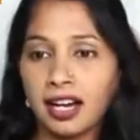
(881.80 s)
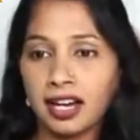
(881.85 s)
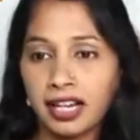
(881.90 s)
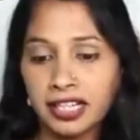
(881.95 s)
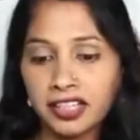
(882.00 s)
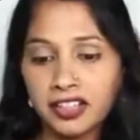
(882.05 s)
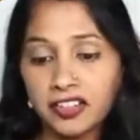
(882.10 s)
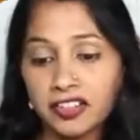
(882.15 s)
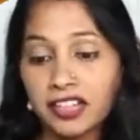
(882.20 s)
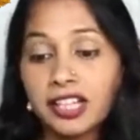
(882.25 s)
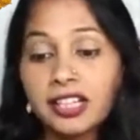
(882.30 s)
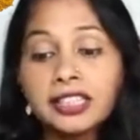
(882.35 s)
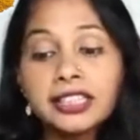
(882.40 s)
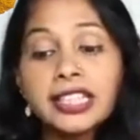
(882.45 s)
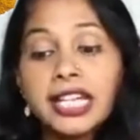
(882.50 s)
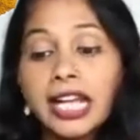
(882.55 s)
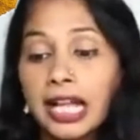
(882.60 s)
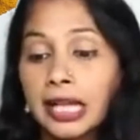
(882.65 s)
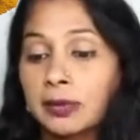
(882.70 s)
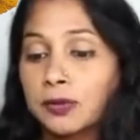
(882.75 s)
It
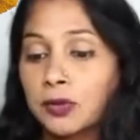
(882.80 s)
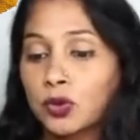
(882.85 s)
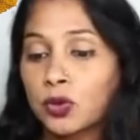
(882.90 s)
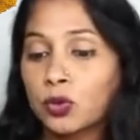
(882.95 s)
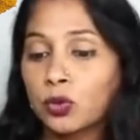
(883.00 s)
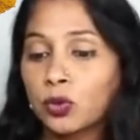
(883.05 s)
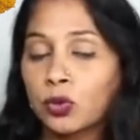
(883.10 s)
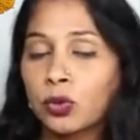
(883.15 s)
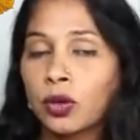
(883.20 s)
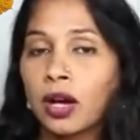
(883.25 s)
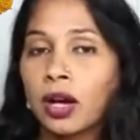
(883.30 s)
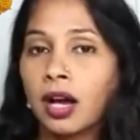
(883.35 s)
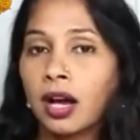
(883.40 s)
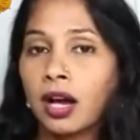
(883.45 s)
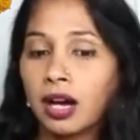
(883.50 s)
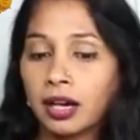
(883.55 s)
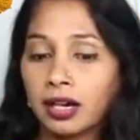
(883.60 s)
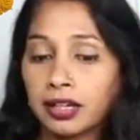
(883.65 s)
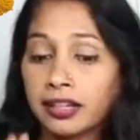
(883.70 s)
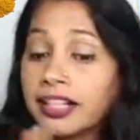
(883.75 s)
really helps to
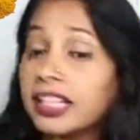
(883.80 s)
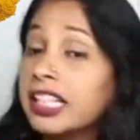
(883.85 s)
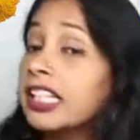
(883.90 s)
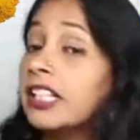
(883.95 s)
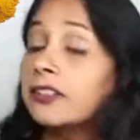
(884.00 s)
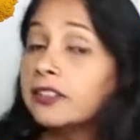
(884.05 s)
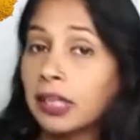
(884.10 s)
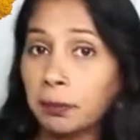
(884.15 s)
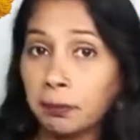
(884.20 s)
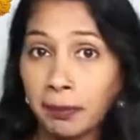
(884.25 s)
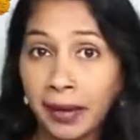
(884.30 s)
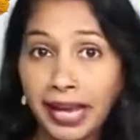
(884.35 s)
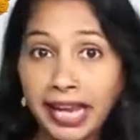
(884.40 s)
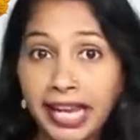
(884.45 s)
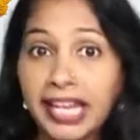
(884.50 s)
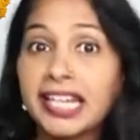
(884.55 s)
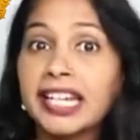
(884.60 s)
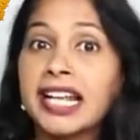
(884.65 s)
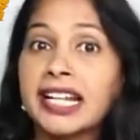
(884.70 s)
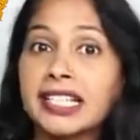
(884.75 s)
relieve the
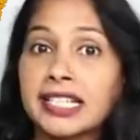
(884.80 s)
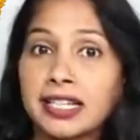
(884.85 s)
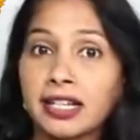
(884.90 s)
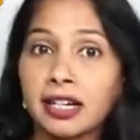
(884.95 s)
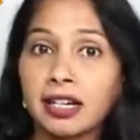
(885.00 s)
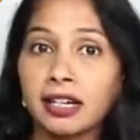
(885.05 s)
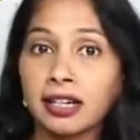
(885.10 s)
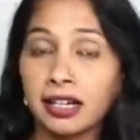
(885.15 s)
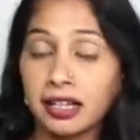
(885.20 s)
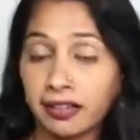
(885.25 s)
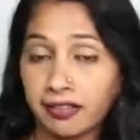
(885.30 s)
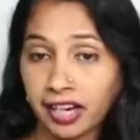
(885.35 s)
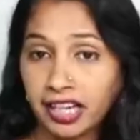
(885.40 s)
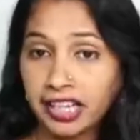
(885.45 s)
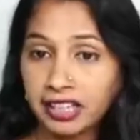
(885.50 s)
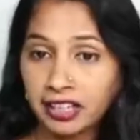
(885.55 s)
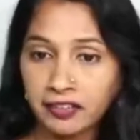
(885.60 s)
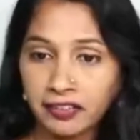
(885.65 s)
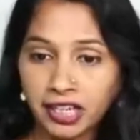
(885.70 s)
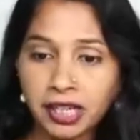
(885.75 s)
pain and right
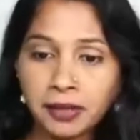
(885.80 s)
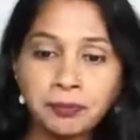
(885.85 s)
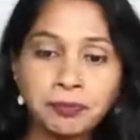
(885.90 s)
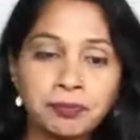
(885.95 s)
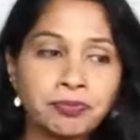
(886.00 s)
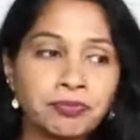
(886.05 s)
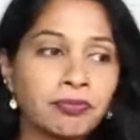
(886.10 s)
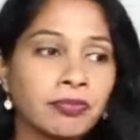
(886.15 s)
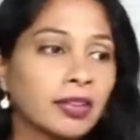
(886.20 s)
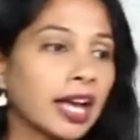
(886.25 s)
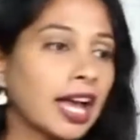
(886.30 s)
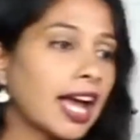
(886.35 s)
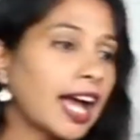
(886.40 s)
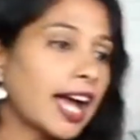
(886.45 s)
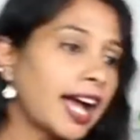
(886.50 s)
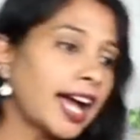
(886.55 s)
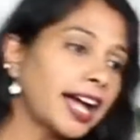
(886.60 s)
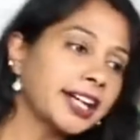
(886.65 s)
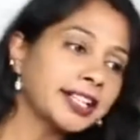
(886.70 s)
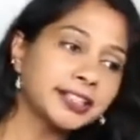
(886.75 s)
away.
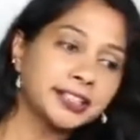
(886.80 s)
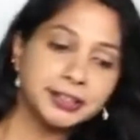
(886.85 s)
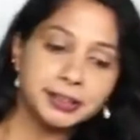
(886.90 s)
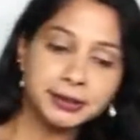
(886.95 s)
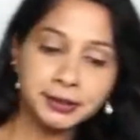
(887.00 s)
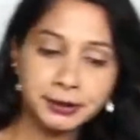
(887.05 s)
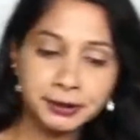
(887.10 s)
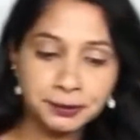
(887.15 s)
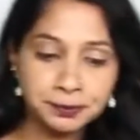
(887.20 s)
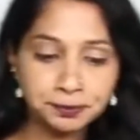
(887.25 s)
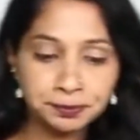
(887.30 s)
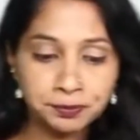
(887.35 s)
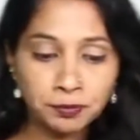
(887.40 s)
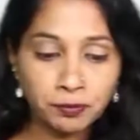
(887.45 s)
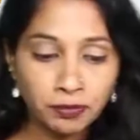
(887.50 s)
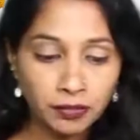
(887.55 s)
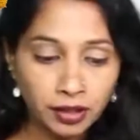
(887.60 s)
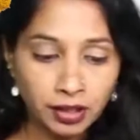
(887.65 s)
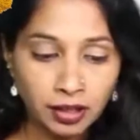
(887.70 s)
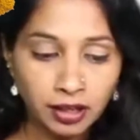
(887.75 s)
And
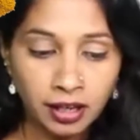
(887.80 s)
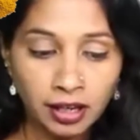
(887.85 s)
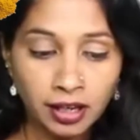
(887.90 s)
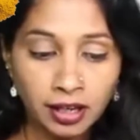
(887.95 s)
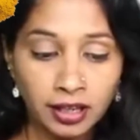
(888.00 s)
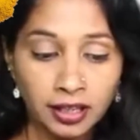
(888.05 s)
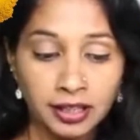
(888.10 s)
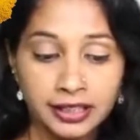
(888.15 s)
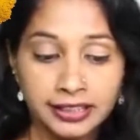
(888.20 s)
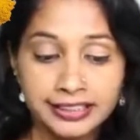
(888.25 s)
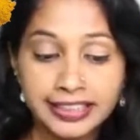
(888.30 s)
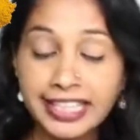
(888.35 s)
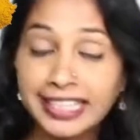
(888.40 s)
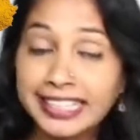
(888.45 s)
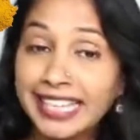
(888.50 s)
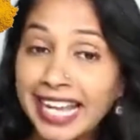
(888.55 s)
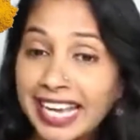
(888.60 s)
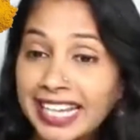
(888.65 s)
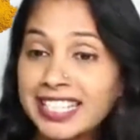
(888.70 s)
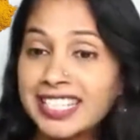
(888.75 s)
The
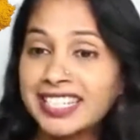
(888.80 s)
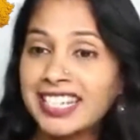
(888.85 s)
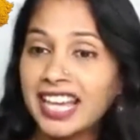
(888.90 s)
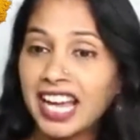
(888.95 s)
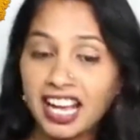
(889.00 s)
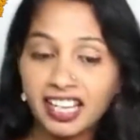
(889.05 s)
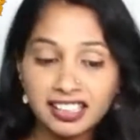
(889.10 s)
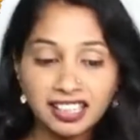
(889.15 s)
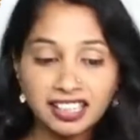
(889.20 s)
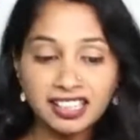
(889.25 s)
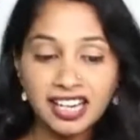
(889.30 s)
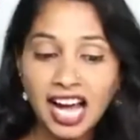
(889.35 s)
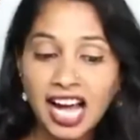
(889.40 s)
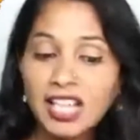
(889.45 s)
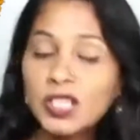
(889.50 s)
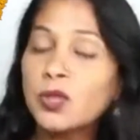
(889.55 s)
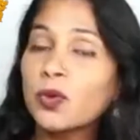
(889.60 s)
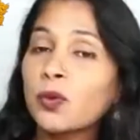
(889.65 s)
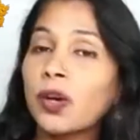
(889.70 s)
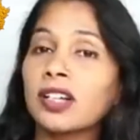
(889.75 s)
next and the
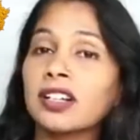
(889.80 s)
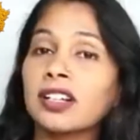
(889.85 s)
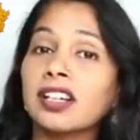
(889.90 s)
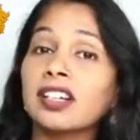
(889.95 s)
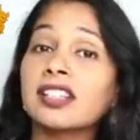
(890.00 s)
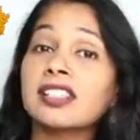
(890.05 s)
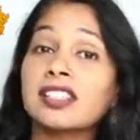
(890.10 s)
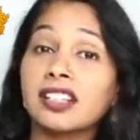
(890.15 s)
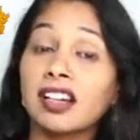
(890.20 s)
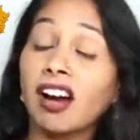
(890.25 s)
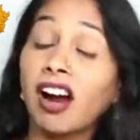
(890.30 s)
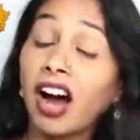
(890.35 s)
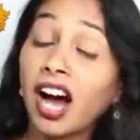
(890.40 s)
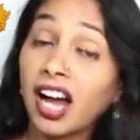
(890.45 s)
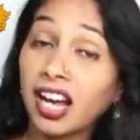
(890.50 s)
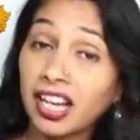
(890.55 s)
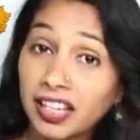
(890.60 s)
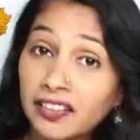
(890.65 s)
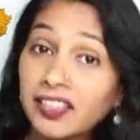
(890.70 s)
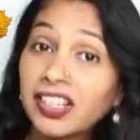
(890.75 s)
last one is,
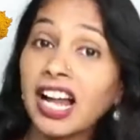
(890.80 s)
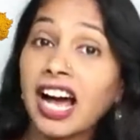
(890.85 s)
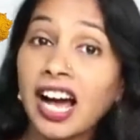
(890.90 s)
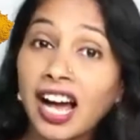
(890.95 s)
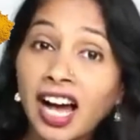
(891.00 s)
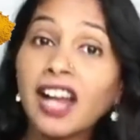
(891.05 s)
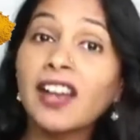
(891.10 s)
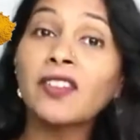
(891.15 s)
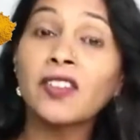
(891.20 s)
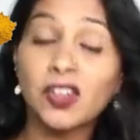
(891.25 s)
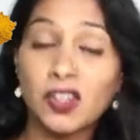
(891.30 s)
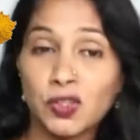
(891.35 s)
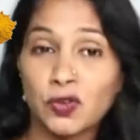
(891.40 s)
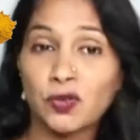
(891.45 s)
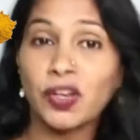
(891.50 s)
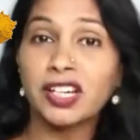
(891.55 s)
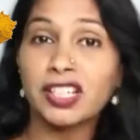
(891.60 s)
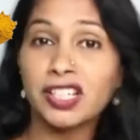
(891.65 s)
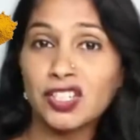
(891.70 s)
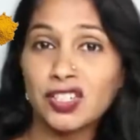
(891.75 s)
even I was
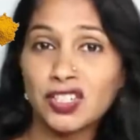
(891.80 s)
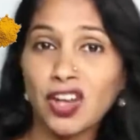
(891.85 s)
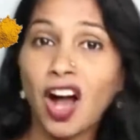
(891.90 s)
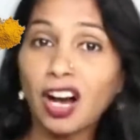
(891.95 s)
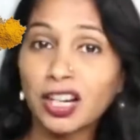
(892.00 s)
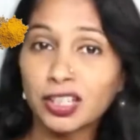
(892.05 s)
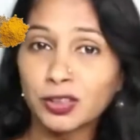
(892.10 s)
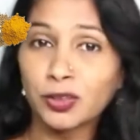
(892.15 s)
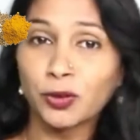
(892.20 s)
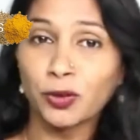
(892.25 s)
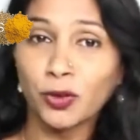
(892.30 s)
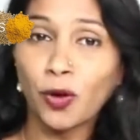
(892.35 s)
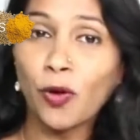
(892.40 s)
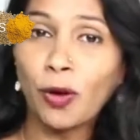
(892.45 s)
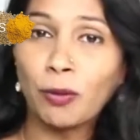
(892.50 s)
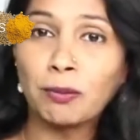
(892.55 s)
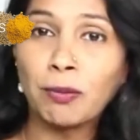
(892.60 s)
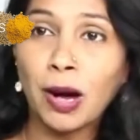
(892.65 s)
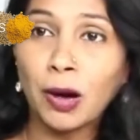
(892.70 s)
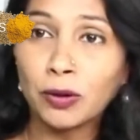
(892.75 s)
very shocked to know
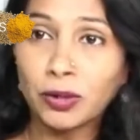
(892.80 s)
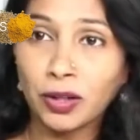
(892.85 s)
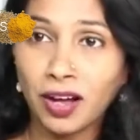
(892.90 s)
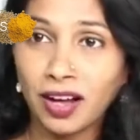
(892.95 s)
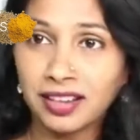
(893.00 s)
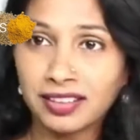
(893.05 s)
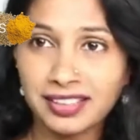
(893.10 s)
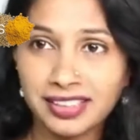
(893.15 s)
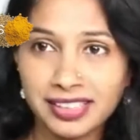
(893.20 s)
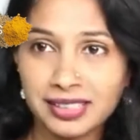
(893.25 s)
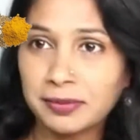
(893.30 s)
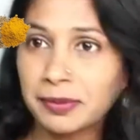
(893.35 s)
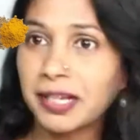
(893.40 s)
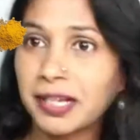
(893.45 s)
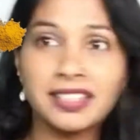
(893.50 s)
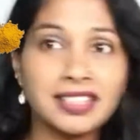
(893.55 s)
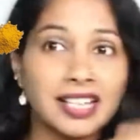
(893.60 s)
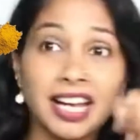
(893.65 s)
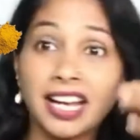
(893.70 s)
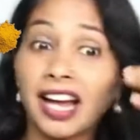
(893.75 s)
about all these,
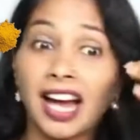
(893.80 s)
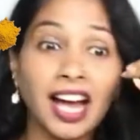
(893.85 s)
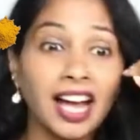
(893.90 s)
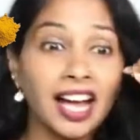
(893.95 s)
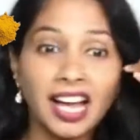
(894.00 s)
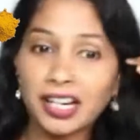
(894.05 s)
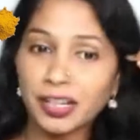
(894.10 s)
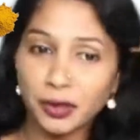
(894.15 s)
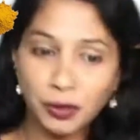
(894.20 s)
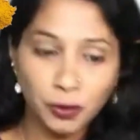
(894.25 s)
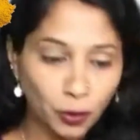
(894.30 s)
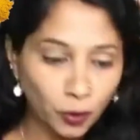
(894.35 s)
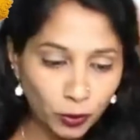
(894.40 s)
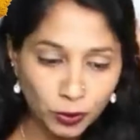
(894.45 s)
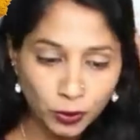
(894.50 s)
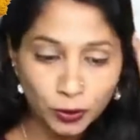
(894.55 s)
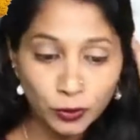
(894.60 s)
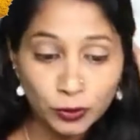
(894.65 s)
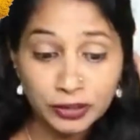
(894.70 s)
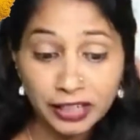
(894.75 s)
because I had no
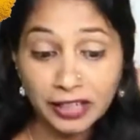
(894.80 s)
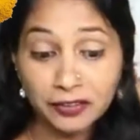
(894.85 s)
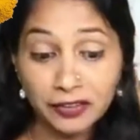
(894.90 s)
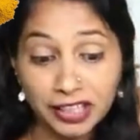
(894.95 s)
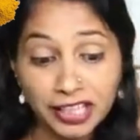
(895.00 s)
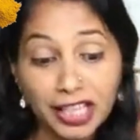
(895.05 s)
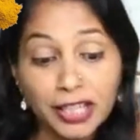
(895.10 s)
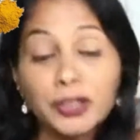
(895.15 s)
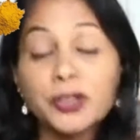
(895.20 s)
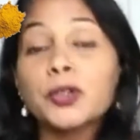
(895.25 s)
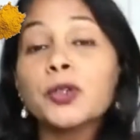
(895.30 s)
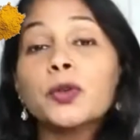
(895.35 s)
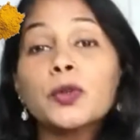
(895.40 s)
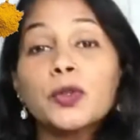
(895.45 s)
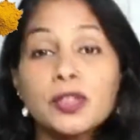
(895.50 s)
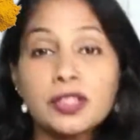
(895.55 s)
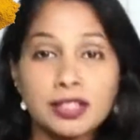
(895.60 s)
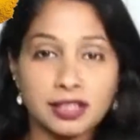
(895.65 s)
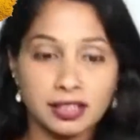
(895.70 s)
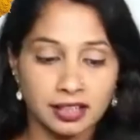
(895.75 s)
clue that we can
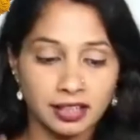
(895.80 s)
use